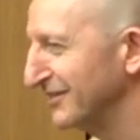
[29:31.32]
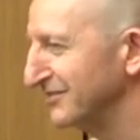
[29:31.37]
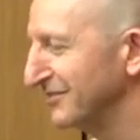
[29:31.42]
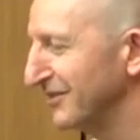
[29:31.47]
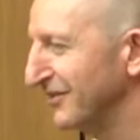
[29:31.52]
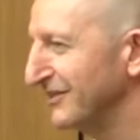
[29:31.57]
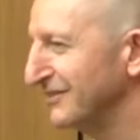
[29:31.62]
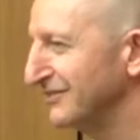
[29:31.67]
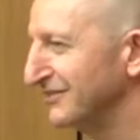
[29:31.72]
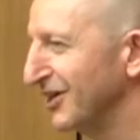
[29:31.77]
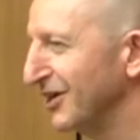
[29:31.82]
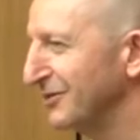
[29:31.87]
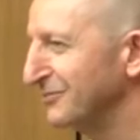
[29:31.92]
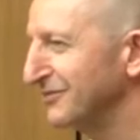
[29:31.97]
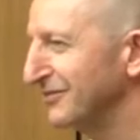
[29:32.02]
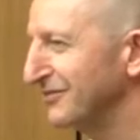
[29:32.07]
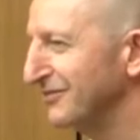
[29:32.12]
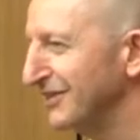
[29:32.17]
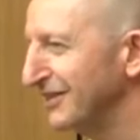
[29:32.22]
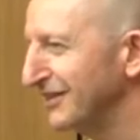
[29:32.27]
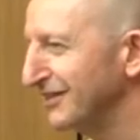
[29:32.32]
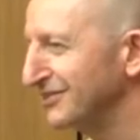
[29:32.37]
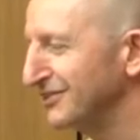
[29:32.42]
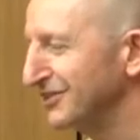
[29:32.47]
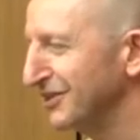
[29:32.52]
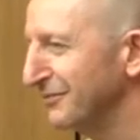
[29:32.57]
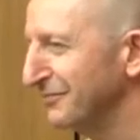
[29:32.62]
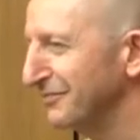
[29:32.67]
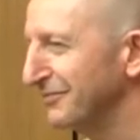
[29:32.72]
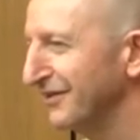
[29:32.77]
So, in terms of
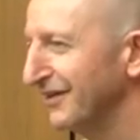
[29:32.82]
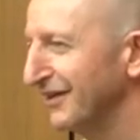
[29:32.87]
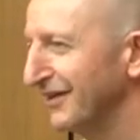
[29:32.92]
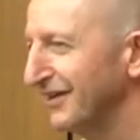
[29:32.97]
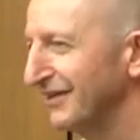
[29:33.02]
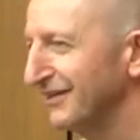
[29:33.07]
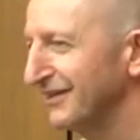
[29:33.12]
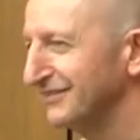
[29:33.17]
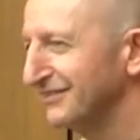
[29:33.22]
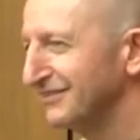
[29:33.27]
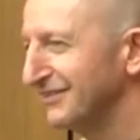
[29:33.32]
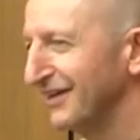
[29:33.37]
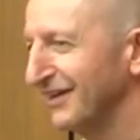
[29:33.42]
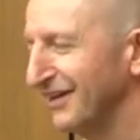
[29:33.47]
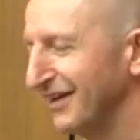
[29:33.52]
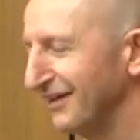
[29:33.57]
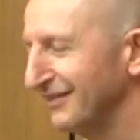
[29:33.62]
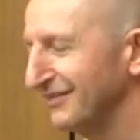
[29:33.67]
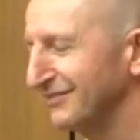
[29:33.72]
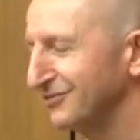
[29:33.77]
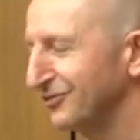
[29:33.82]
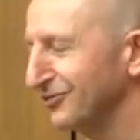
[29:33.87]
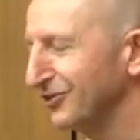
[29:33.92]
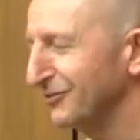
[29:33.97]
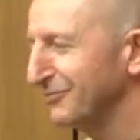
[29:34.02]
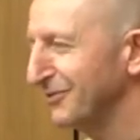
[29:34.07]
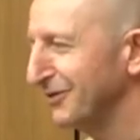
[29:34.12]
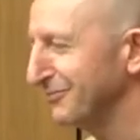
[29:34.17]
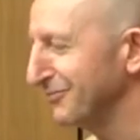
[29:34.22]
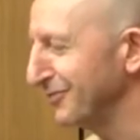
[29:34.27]
leadership, this, and I'll talk
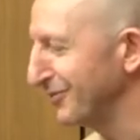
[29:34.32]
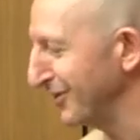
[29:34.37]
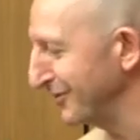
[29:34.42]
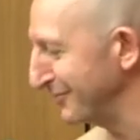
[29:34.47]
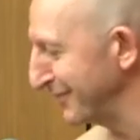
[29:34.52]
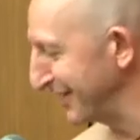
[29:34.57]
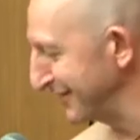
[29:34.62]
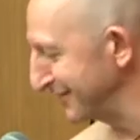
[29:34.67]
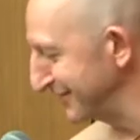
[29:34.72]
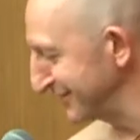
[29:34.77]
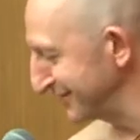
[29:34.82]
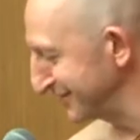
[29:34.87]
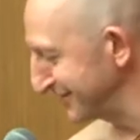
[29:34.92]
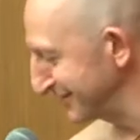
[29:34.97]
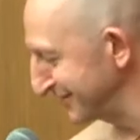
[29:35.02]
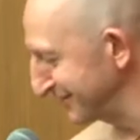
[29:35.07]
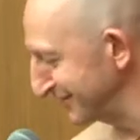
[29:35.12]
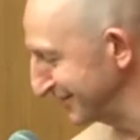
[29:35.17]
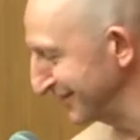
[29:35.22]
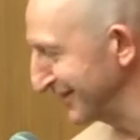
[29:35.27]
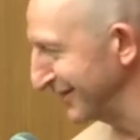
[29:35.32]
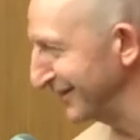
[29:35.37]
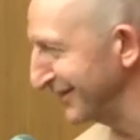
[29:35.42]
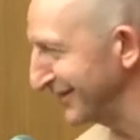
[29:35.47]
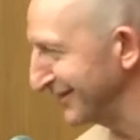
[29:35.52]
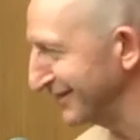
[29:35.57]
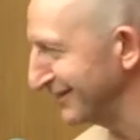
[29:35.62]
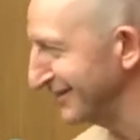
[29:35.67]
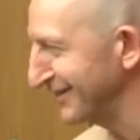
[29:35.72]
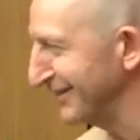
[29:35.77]
a bit more about this uh,
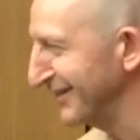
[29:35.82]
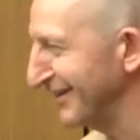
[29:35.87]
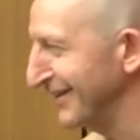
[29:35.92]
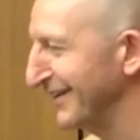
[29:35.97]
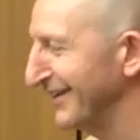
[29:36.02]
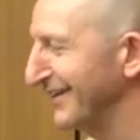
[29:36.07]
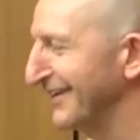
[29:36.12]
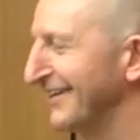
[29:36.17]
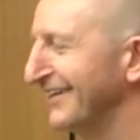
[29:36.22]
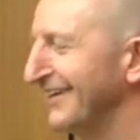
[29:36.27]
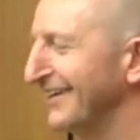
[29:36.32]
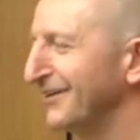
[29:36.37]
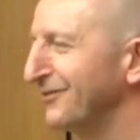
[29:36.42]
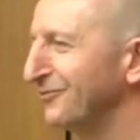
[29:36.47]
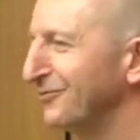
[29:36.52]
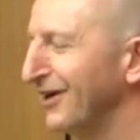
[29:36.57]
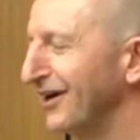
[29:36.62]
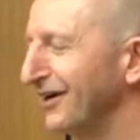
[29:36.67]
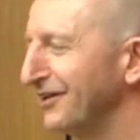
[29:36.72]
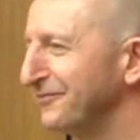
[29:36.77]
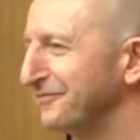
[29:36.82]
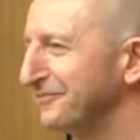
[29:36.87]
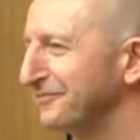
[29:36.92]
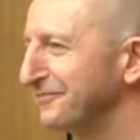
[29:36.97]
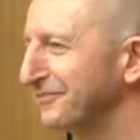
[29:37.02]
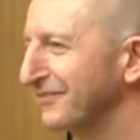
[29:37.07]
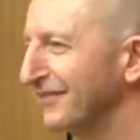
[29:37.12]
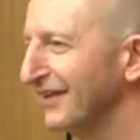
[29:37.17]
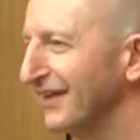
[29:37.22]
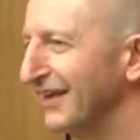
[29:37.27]
uh, in a while,
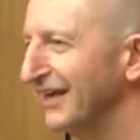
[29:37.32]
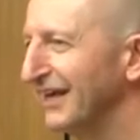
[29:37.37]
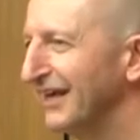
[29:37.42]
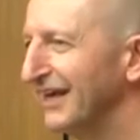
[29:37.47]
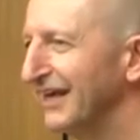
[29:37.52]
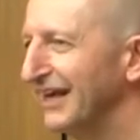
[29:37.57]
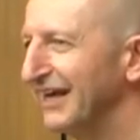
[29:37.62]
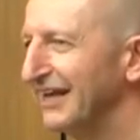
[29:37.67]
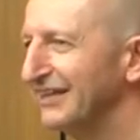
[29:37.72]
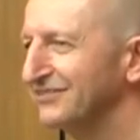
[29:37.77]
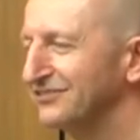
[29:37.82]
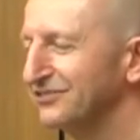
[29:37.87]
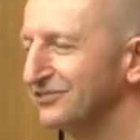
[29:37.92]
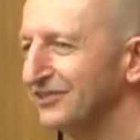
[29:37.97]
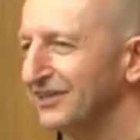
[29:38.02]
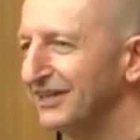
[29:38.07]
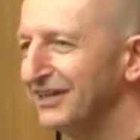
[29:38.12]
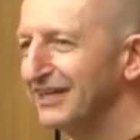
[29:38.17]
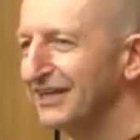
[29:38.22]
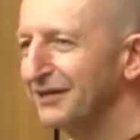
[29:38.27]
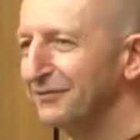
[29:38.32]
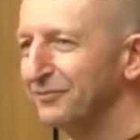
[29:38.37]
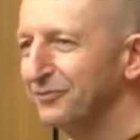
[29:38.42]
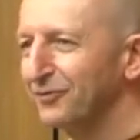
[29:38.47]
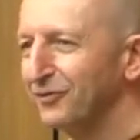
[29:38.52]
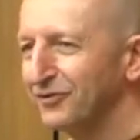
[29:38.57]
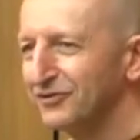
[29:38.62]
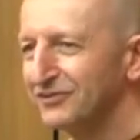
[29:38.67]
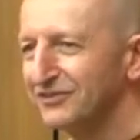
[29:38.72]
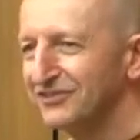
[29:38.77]
it's really
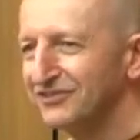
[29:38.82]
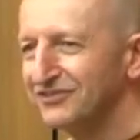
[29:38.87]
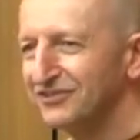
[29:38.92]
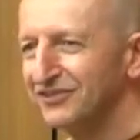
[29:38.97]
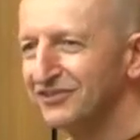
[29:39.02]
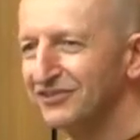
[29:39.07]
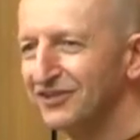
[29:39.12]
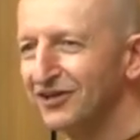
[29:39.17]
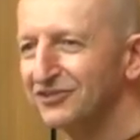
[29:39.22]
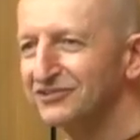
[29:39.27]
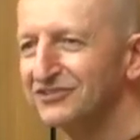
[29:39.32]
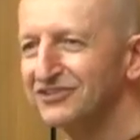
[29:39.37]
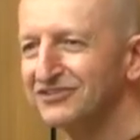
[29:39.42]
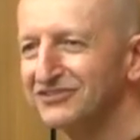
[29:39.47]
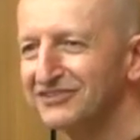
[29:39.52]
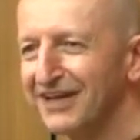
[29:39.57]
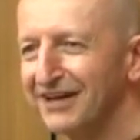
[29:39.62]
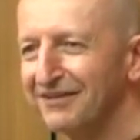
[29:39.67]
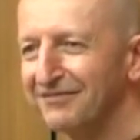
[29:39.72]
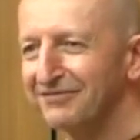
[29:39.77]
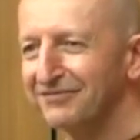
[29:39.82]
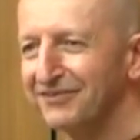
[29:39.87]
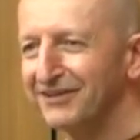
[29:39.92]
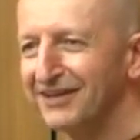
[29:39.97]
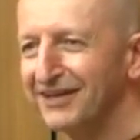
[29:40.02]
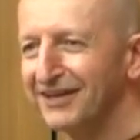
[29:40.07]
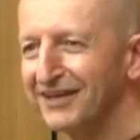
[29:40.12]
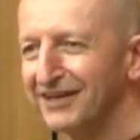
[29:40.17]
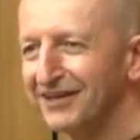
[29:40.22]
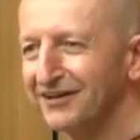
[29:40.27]
important to notice that
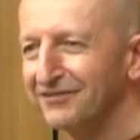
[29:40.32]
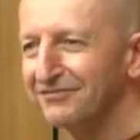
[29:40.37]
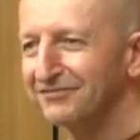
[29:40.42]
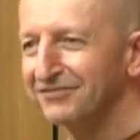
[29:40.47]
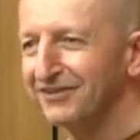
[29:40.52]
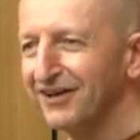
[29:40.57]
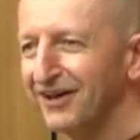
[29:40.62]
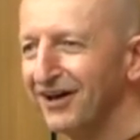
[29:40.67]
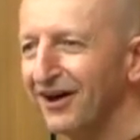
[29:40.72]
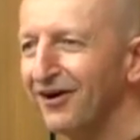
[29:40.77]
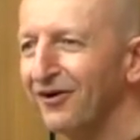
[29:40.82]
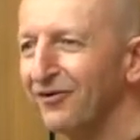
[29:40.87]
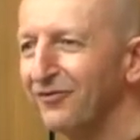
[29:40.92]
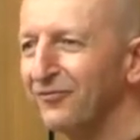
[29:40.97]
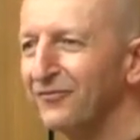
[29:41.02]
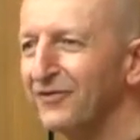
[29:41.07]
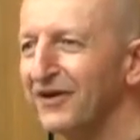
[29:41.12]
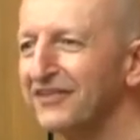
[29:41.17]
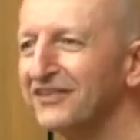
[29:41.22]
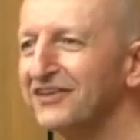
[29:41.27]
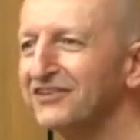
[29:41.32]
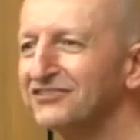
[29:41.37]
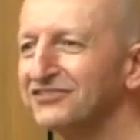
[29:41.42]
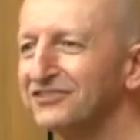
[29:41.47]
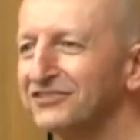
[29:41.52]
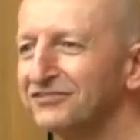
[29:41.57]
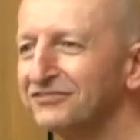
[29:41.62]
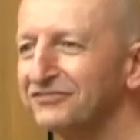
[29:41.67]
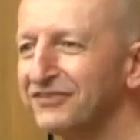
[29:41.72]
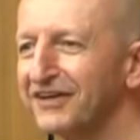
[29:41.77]
feeling of, oh, when
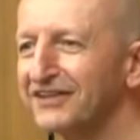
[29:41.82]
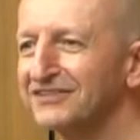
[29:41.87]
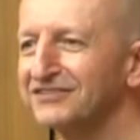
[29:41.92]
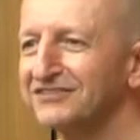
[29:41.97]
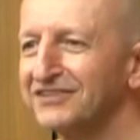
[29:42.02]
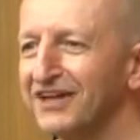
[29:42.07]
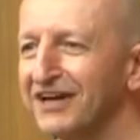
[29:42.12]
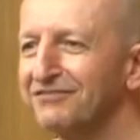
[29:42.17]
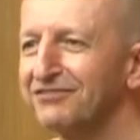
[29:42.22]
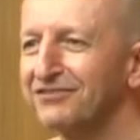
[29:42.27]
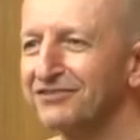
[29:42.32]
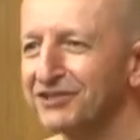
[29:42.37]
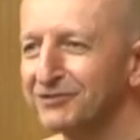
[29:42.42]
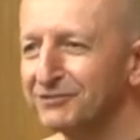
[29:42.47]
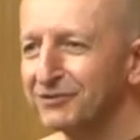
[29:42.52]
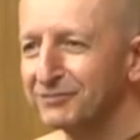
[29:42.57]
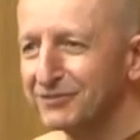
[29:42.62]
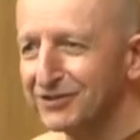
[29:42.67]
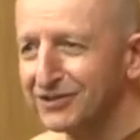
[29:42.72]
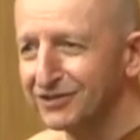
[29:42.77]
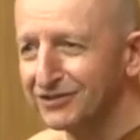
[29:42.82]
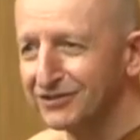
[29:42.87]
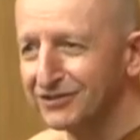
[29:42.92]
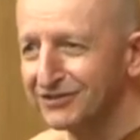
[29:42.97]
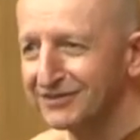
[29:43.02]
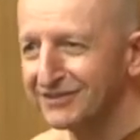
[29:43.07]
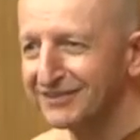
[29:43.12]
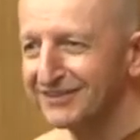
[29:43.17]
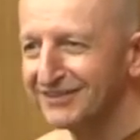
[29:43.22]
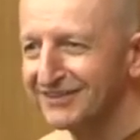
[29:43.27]
this is fixed, everything will be
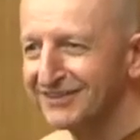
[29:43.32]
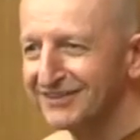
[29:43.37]
good.